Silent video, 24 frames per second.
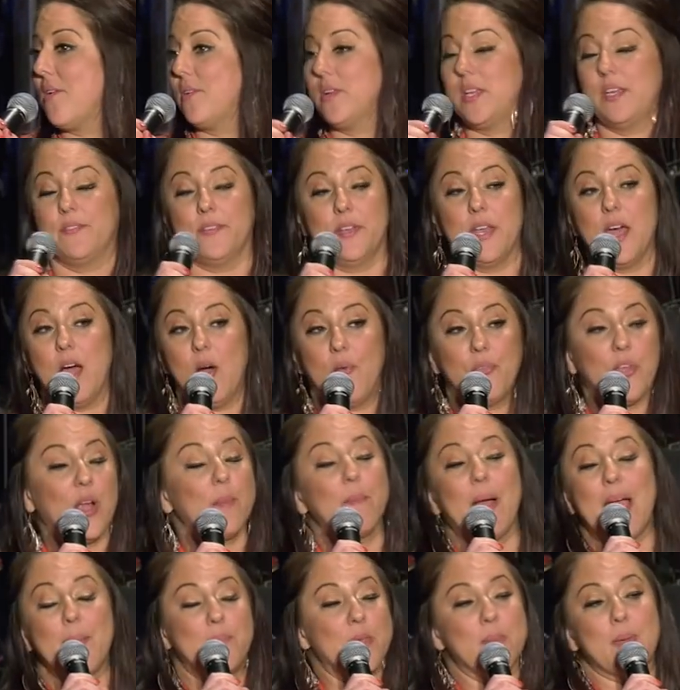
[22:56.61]
I don't even know.
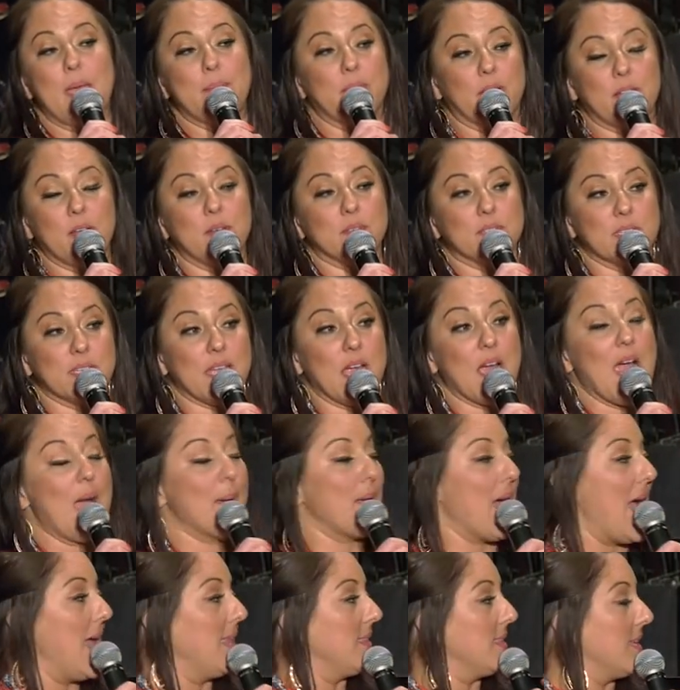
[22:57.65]
There might be baby clothes in there.
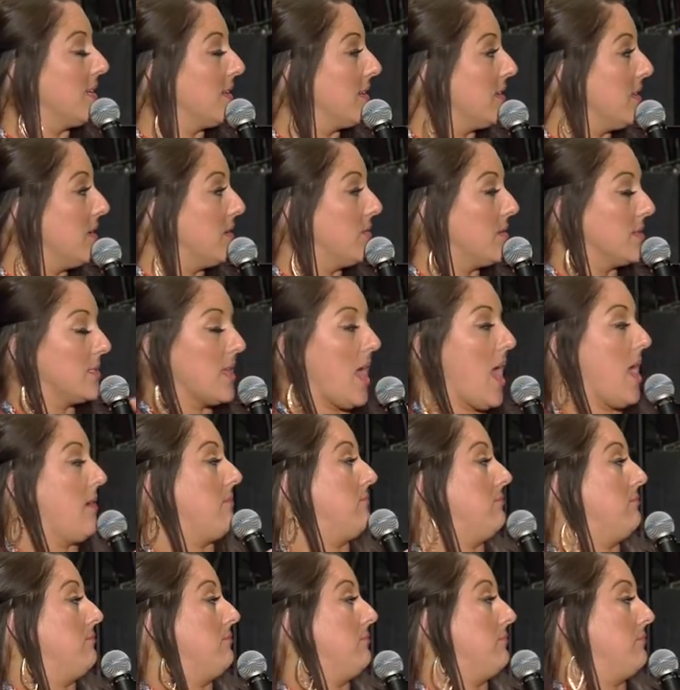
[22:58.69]
I, I literally was
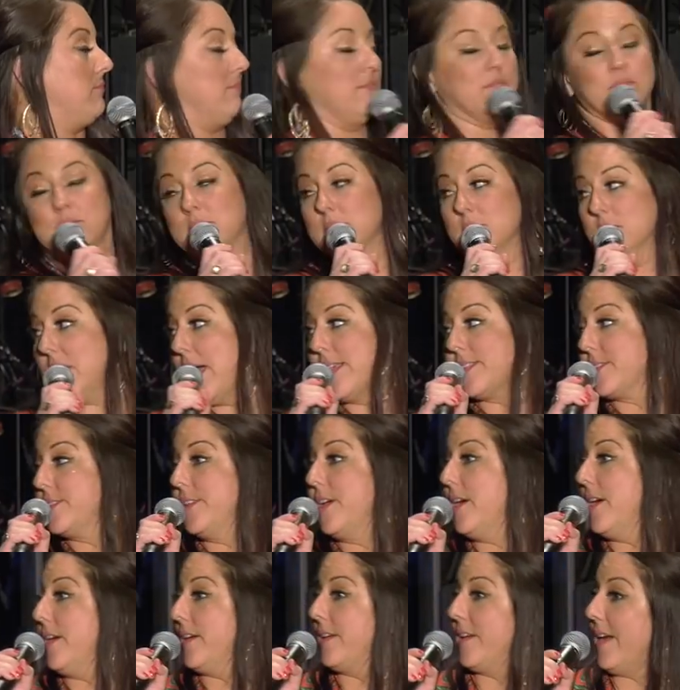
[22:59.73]
like, let's
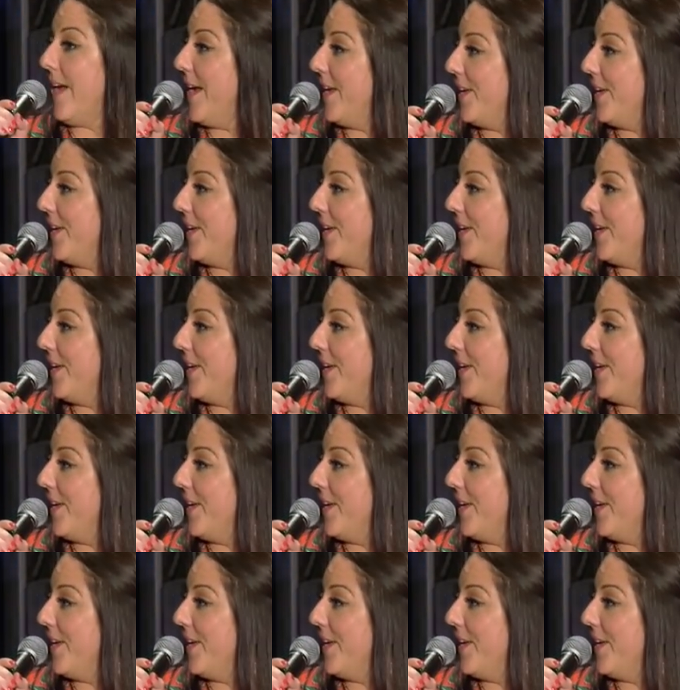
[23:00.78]
look.